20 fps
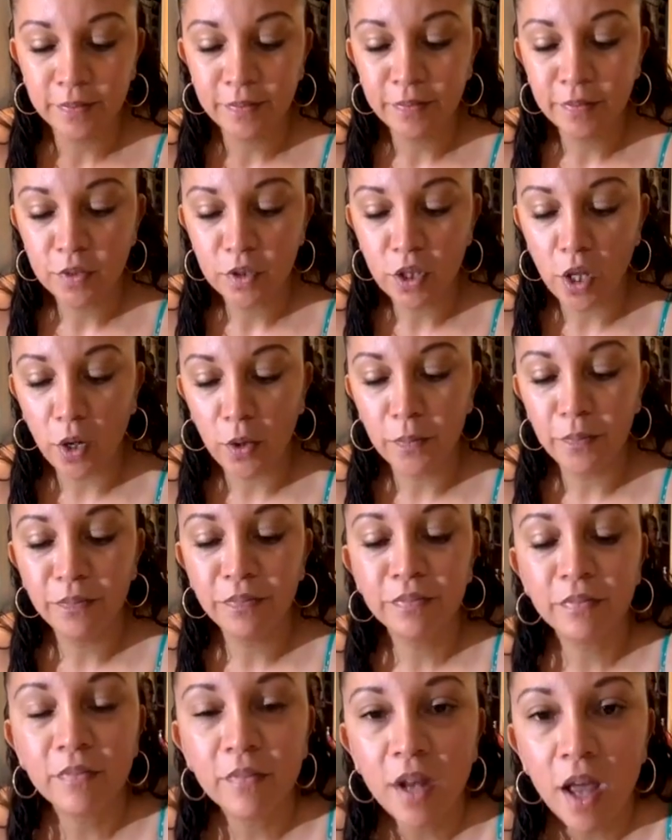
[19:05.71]
So,
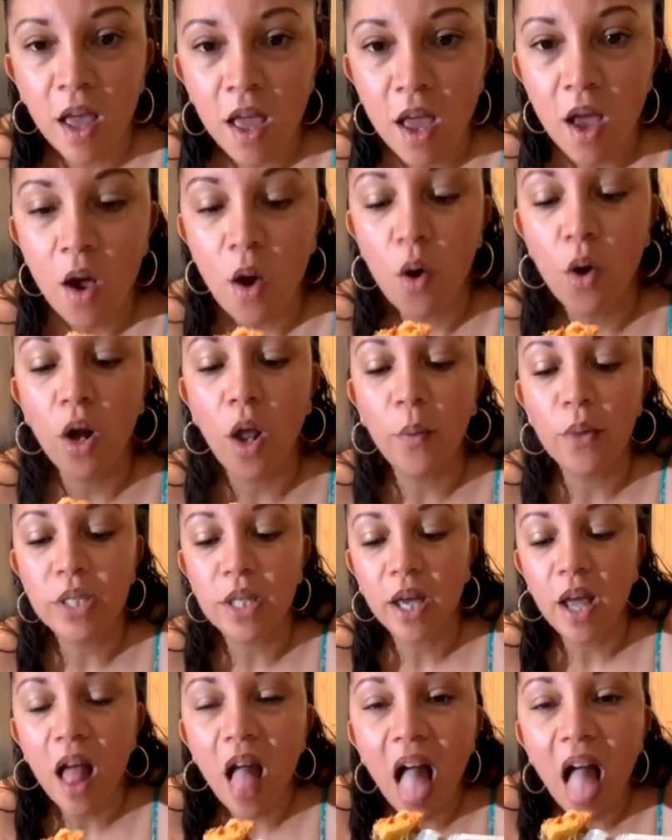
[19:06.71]
hold on a second.